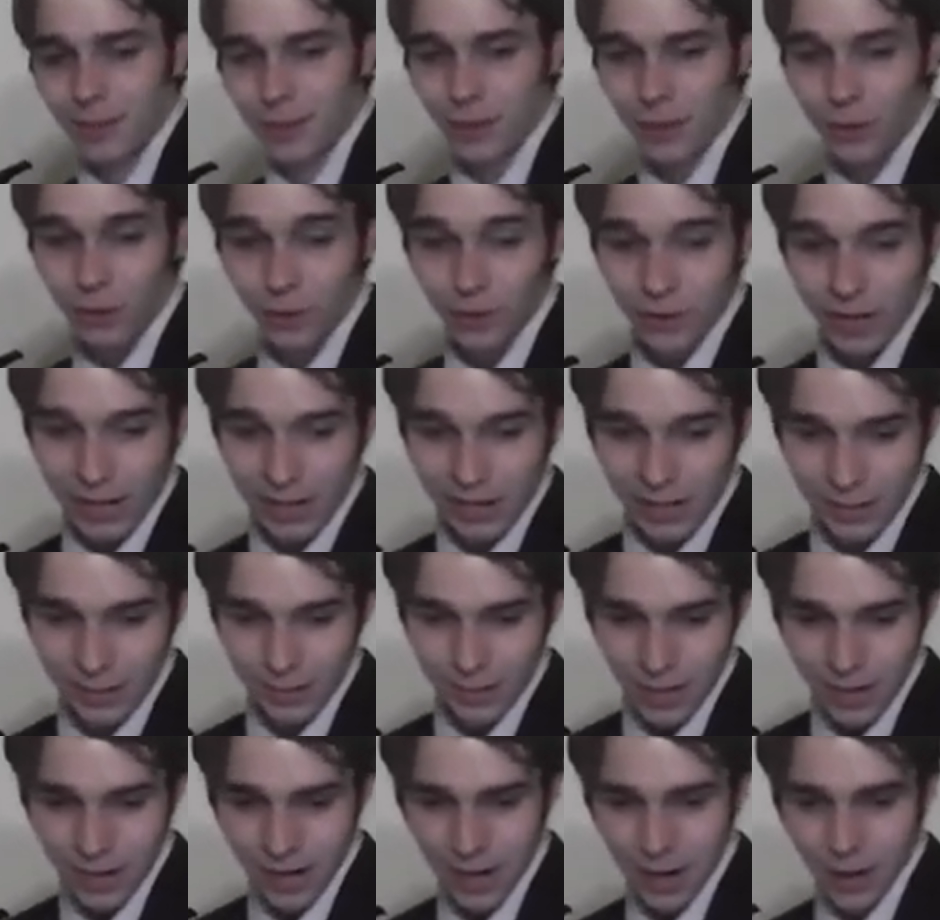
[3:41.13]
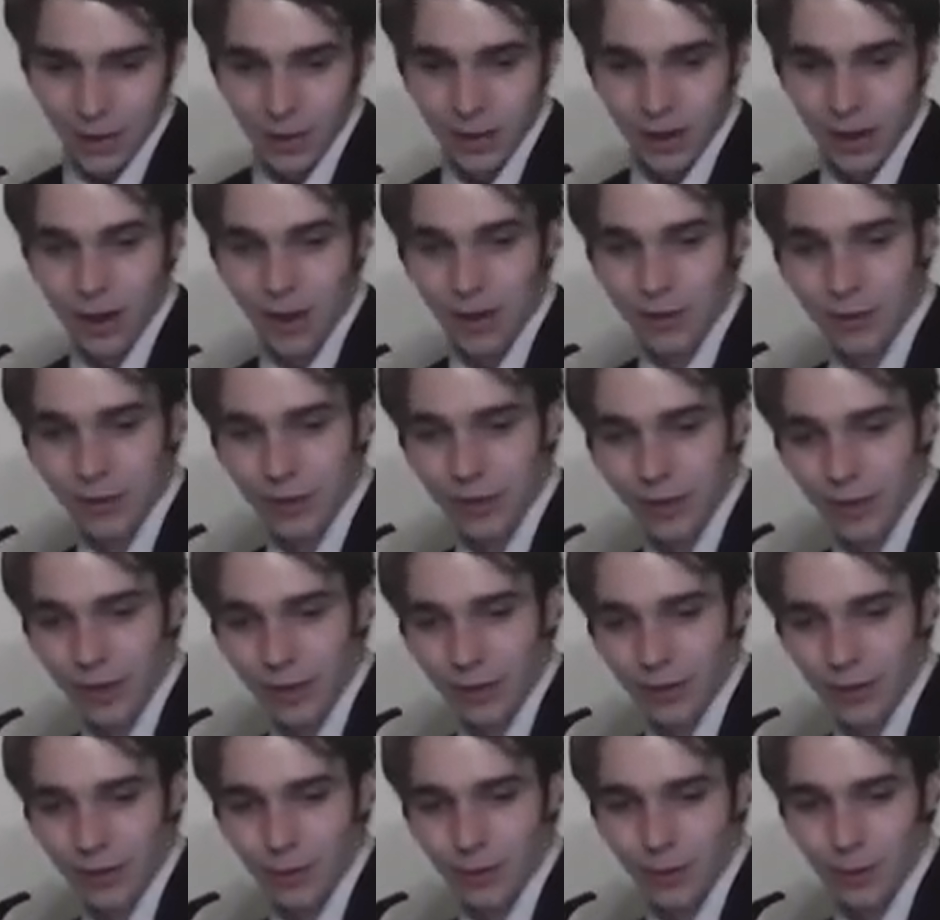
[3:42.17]
2 decks pay out
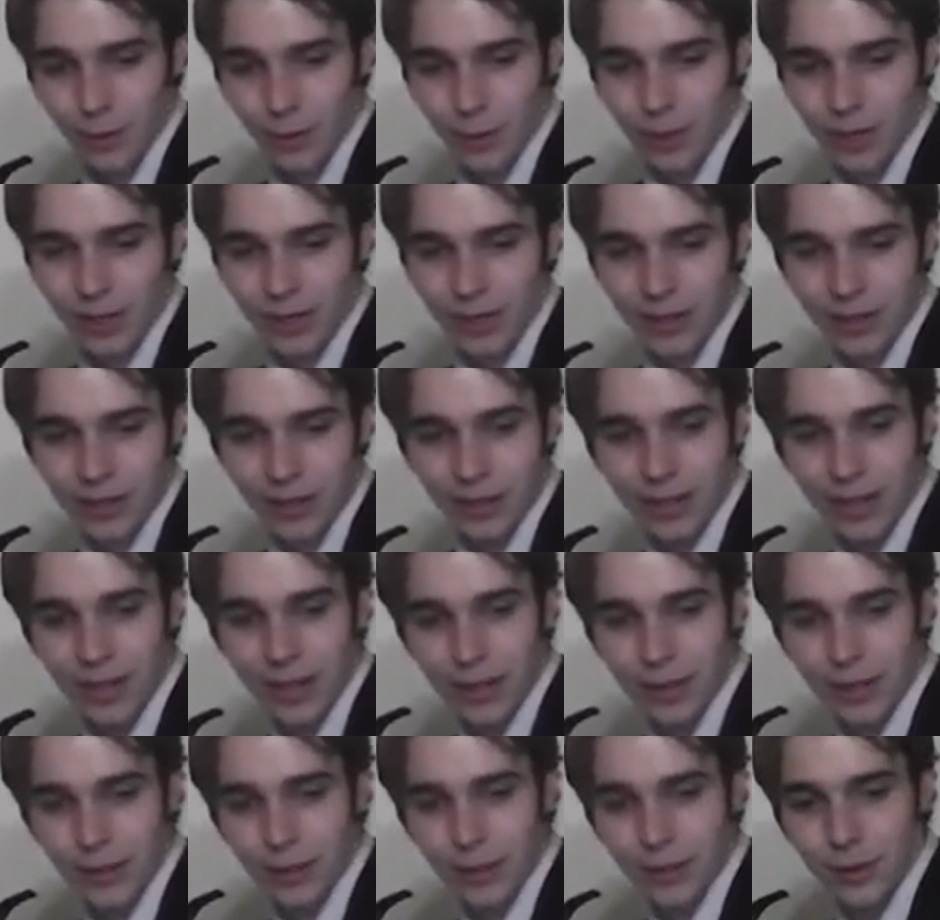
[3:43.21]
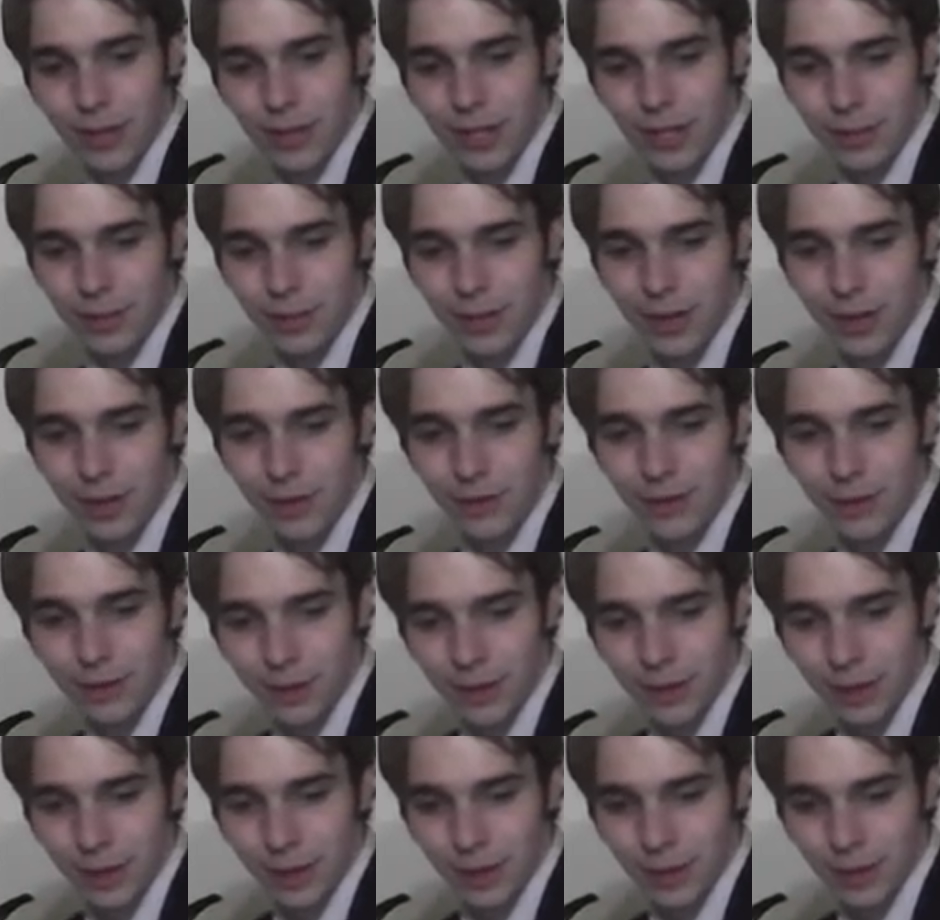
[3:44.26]
$100 for winning, the other 2 decks pay out
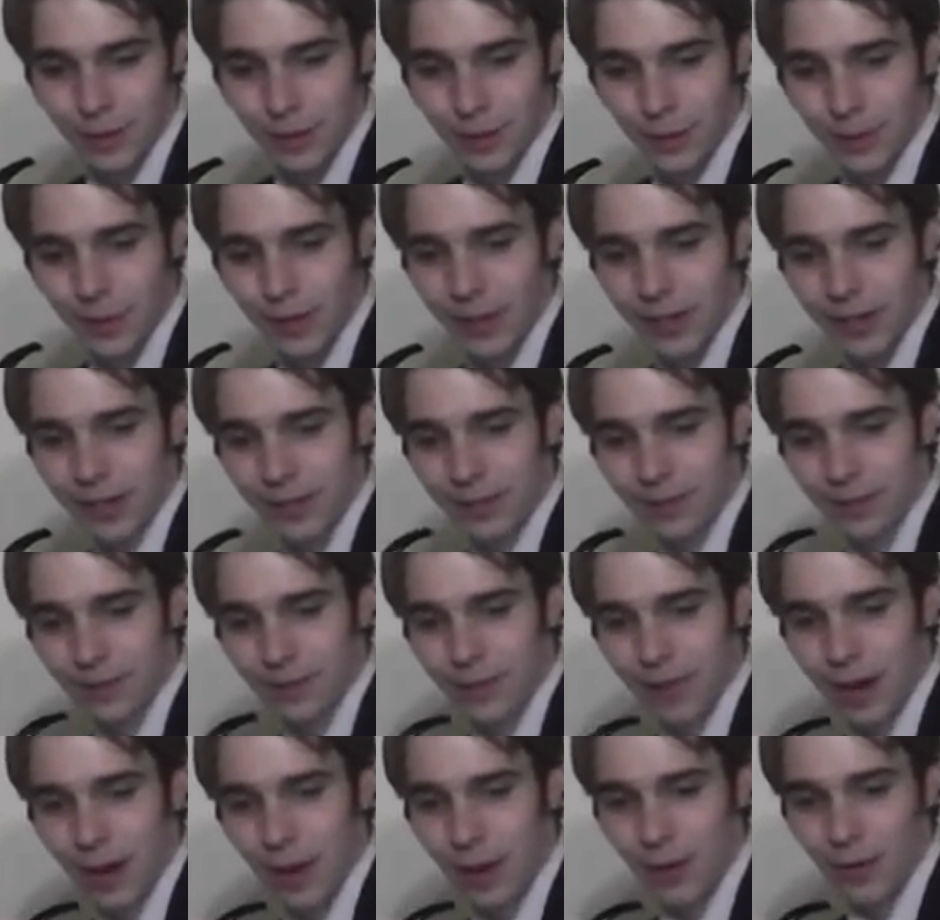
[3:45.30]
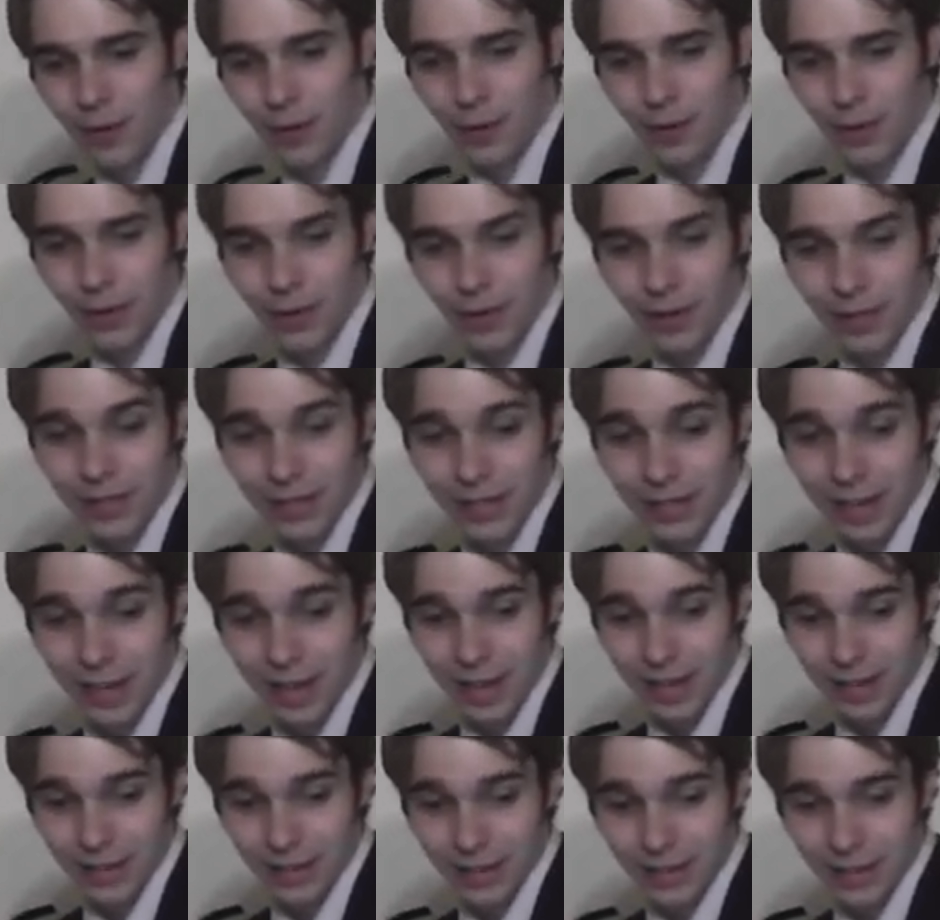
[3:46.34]
$50 for winning. However, there is a
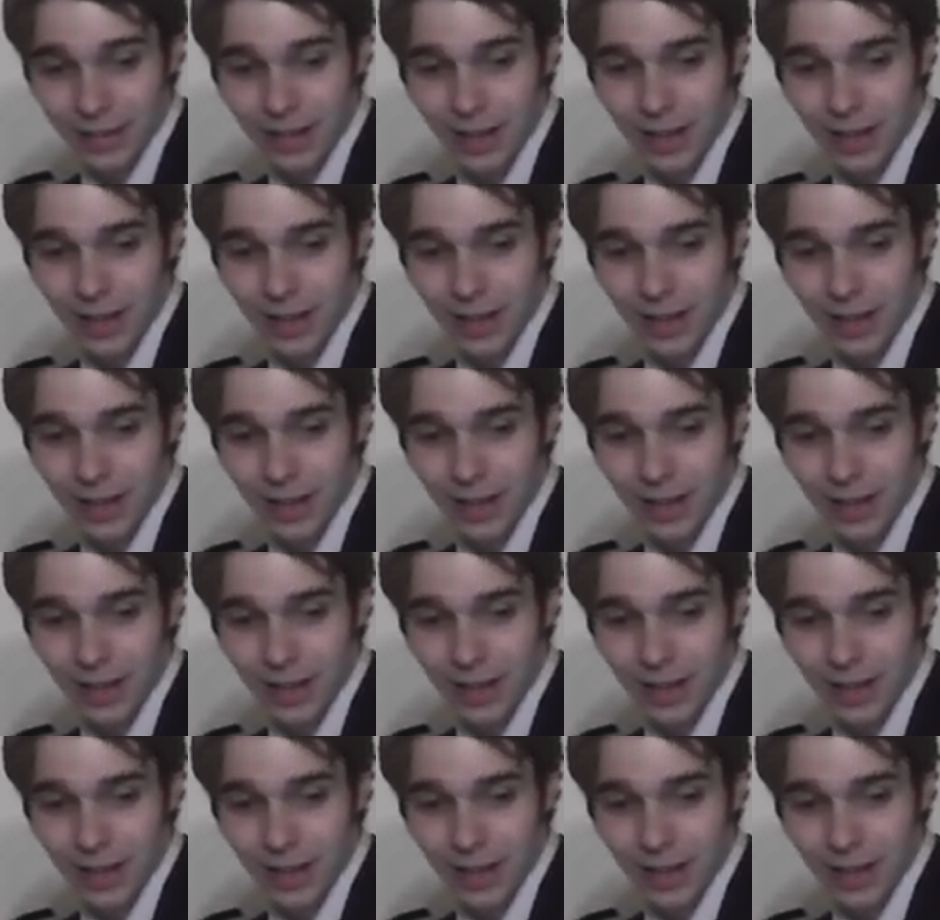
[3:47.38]
catch.